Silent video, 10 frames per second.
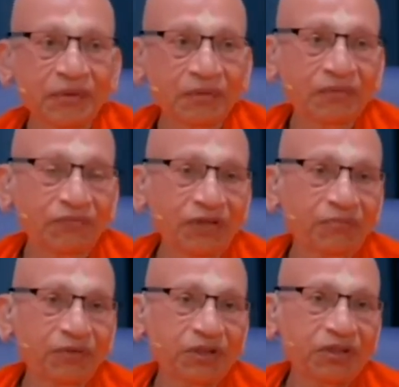When
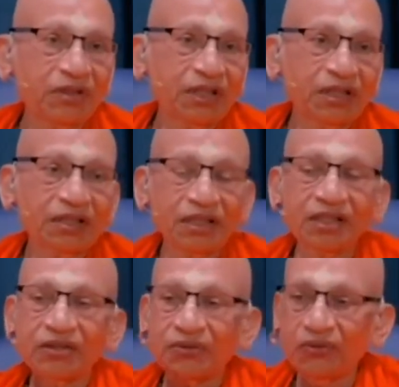a person like
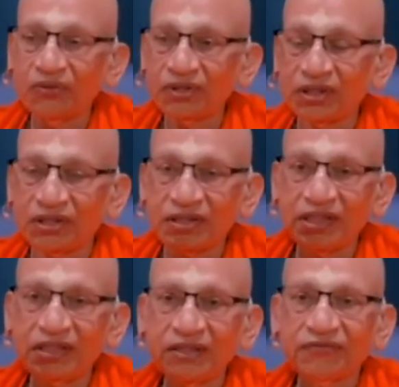that goes and
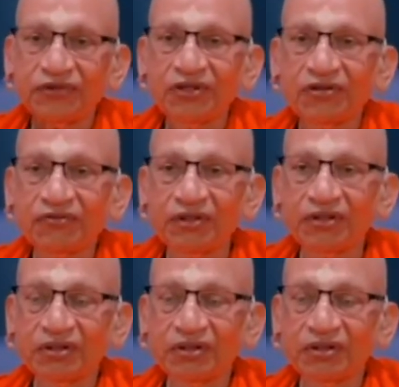stands in front of a